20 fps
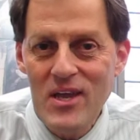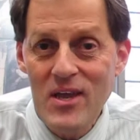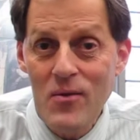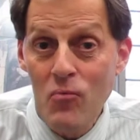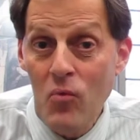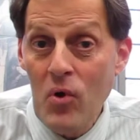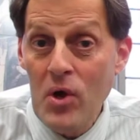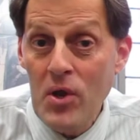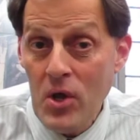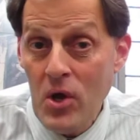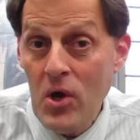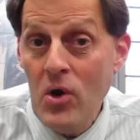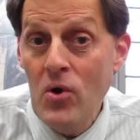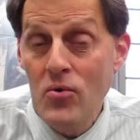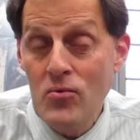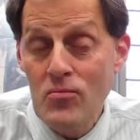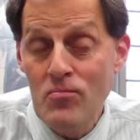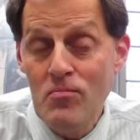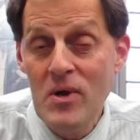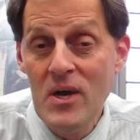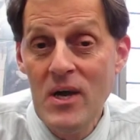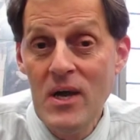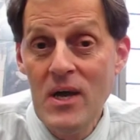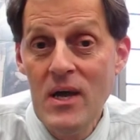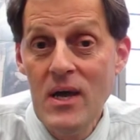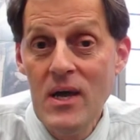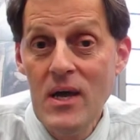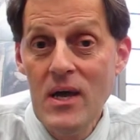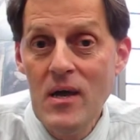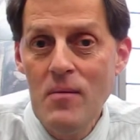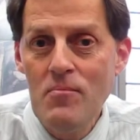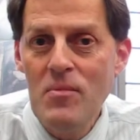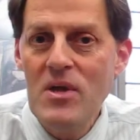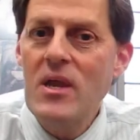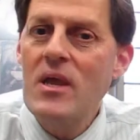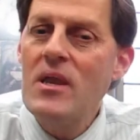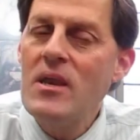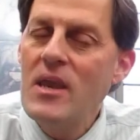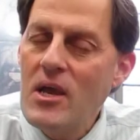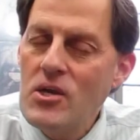in one home, but
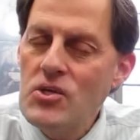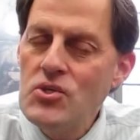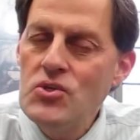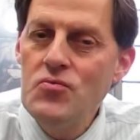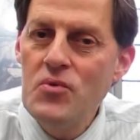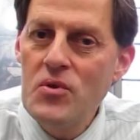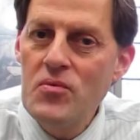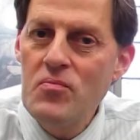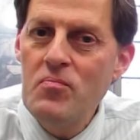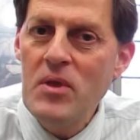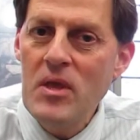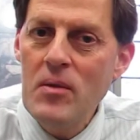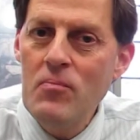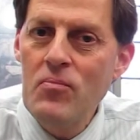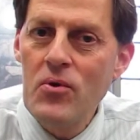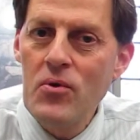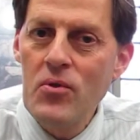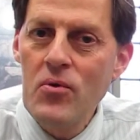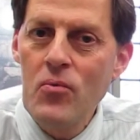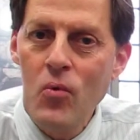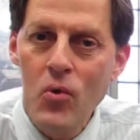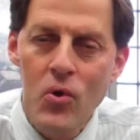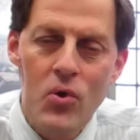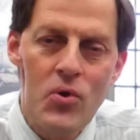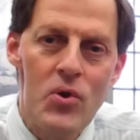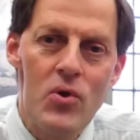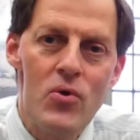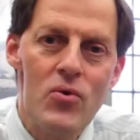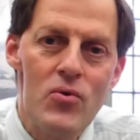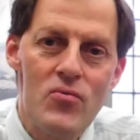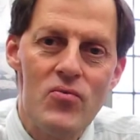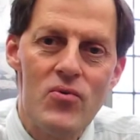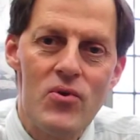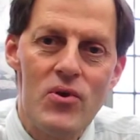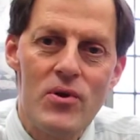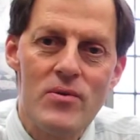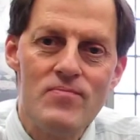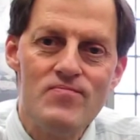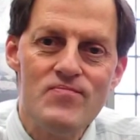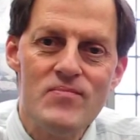connects you with people the world
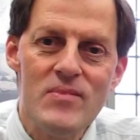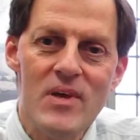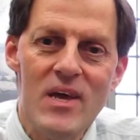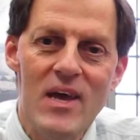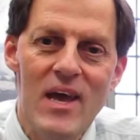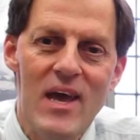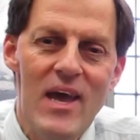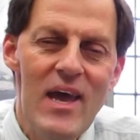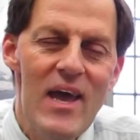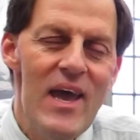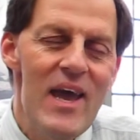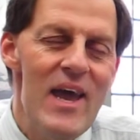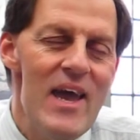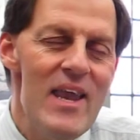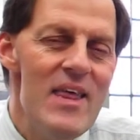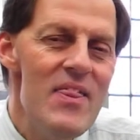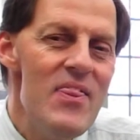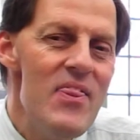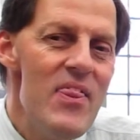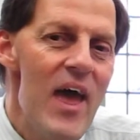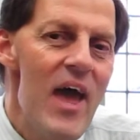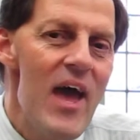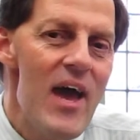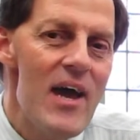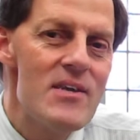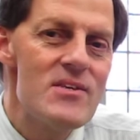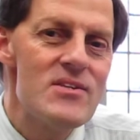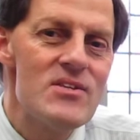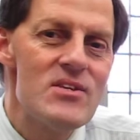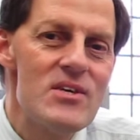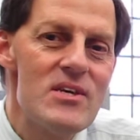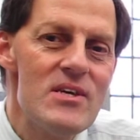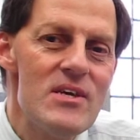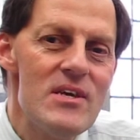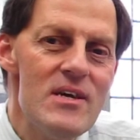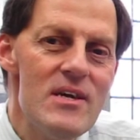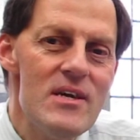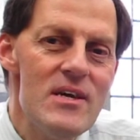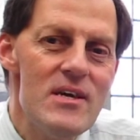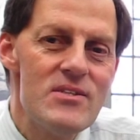over. And in that,
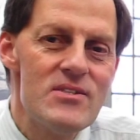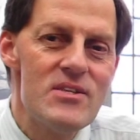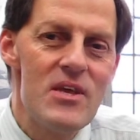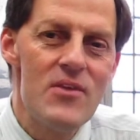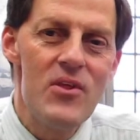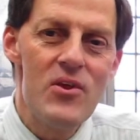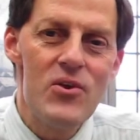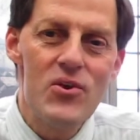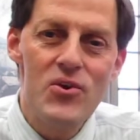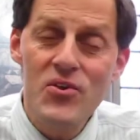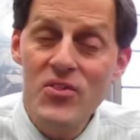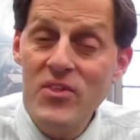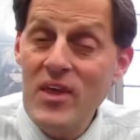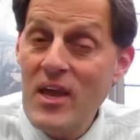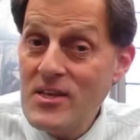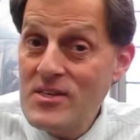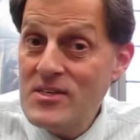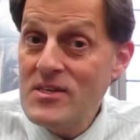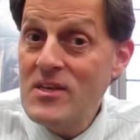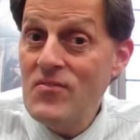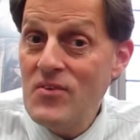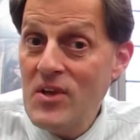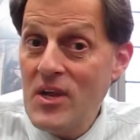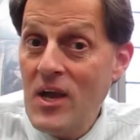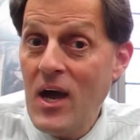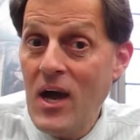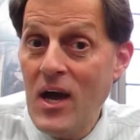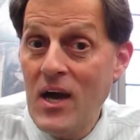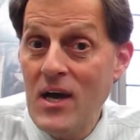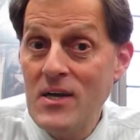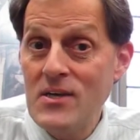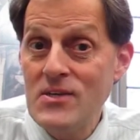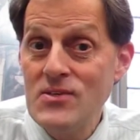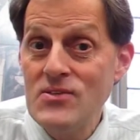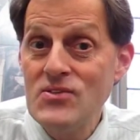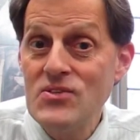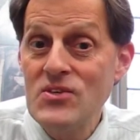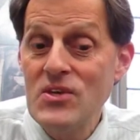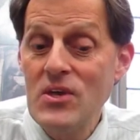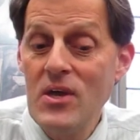suddenly your Thanksgiving
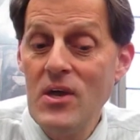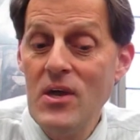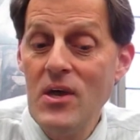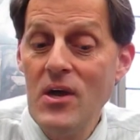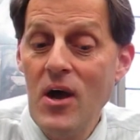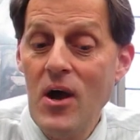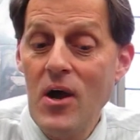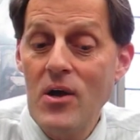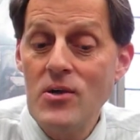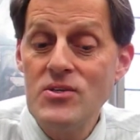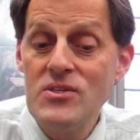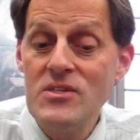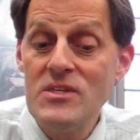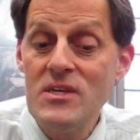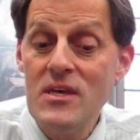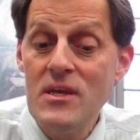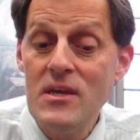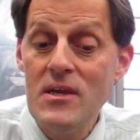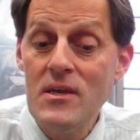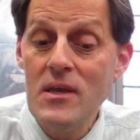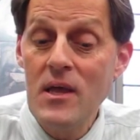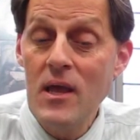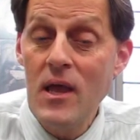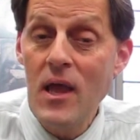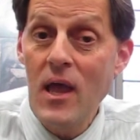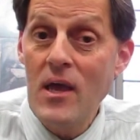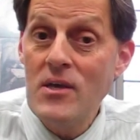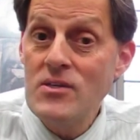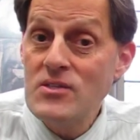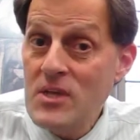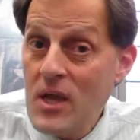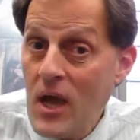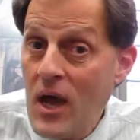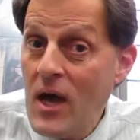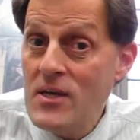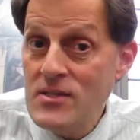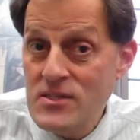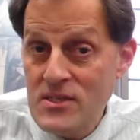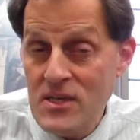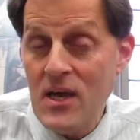eyes are seen as
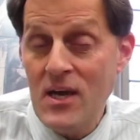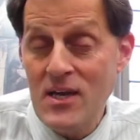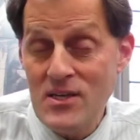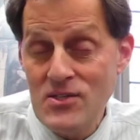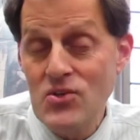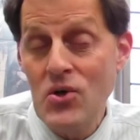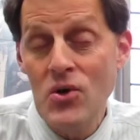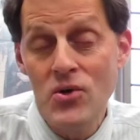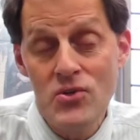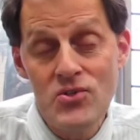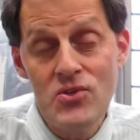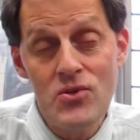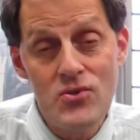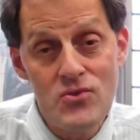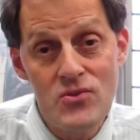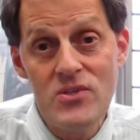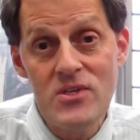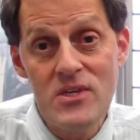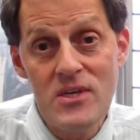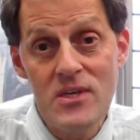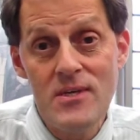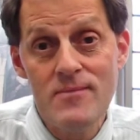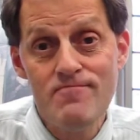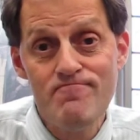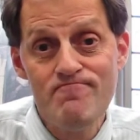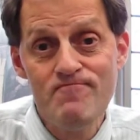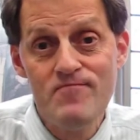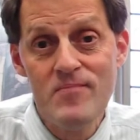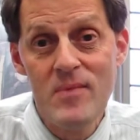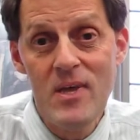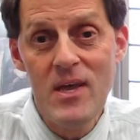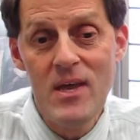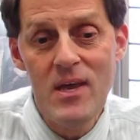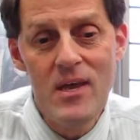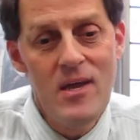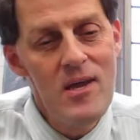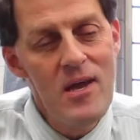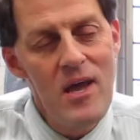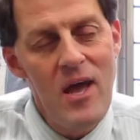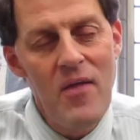God's eyes also see.
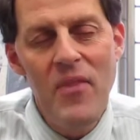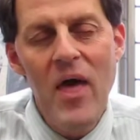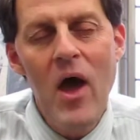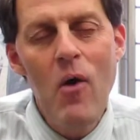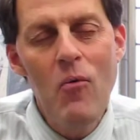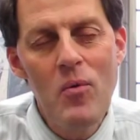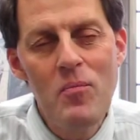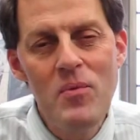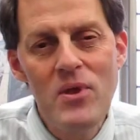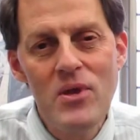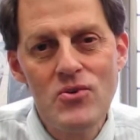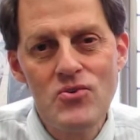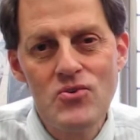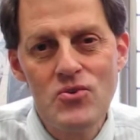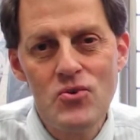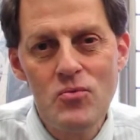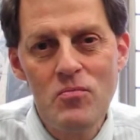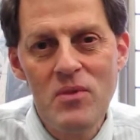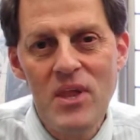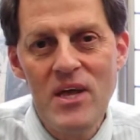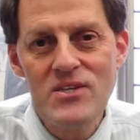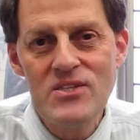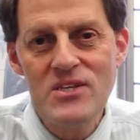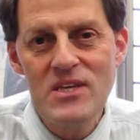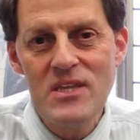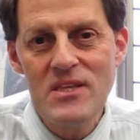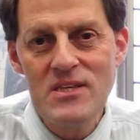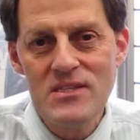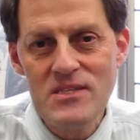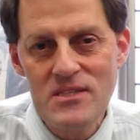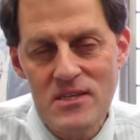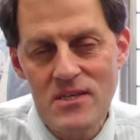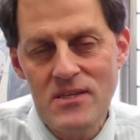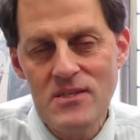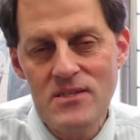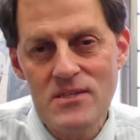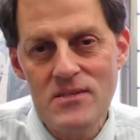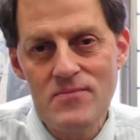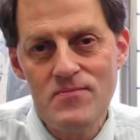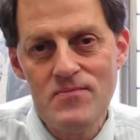And that would be a true blessing this
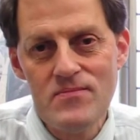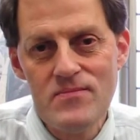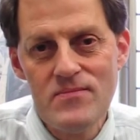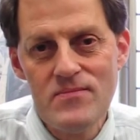season.